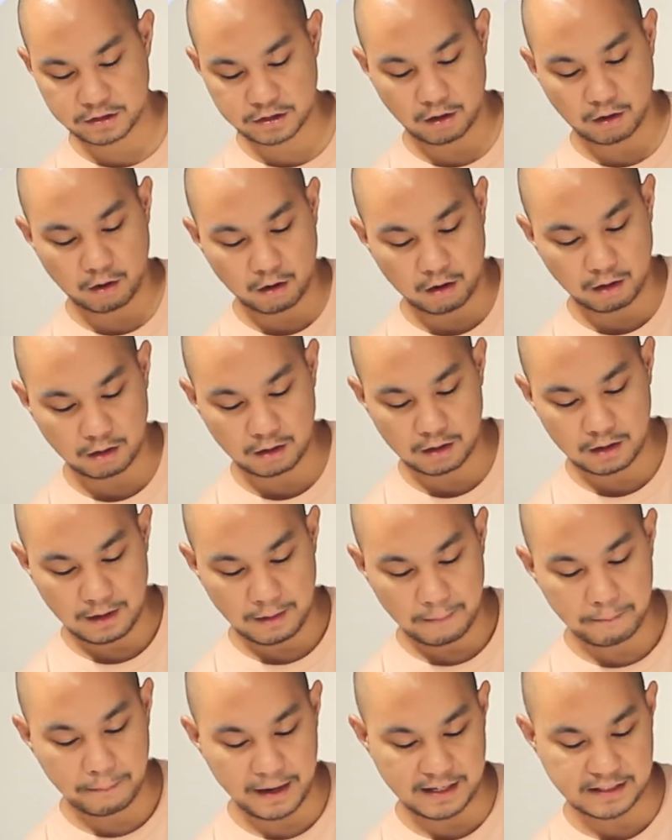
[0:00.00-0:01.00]
are all
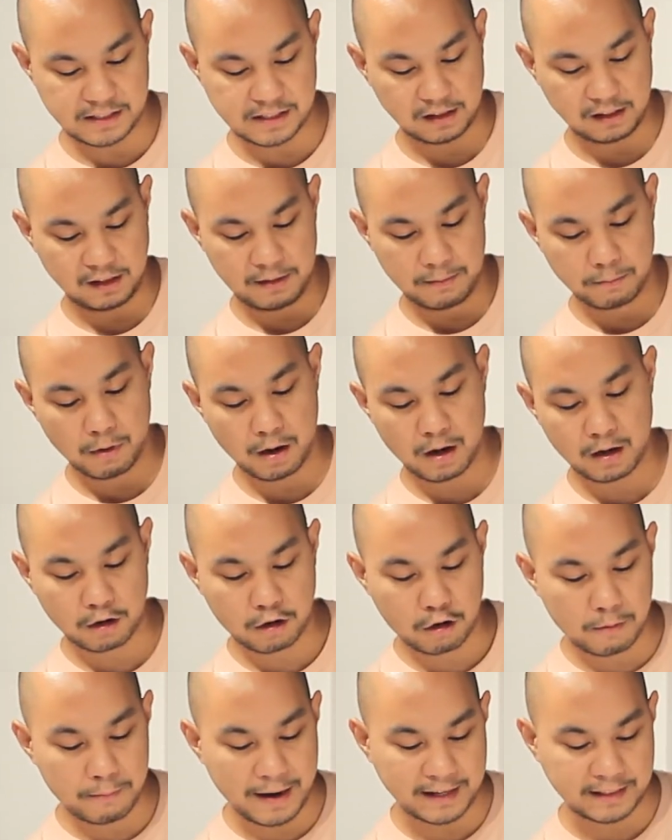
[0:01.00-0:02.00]
basically
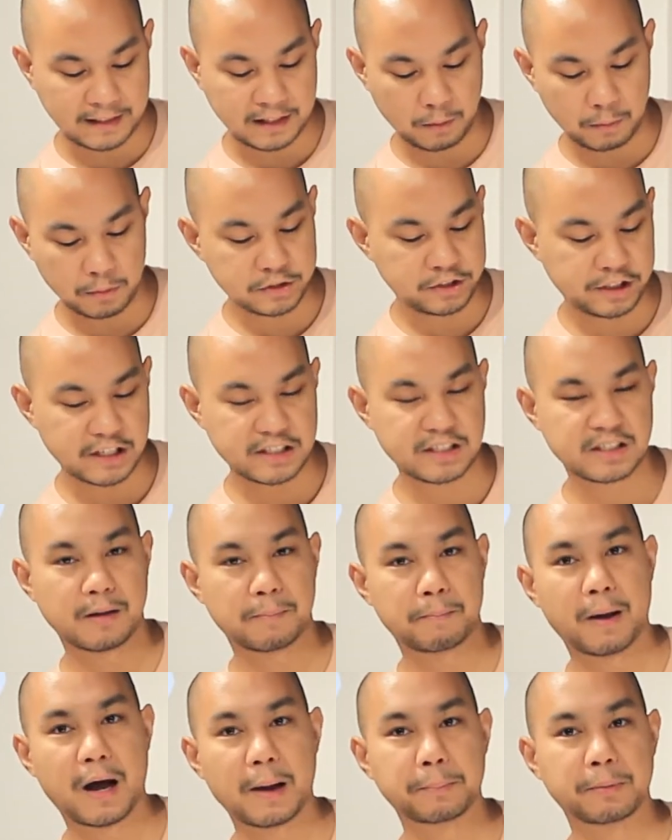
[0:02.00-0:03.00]
monochromatic with just the
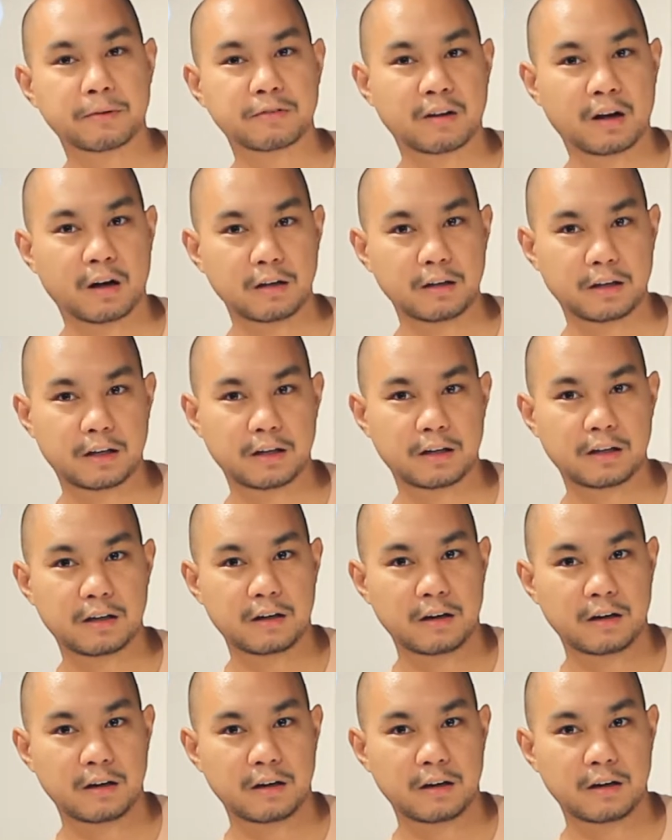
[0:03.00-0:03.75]
pop of color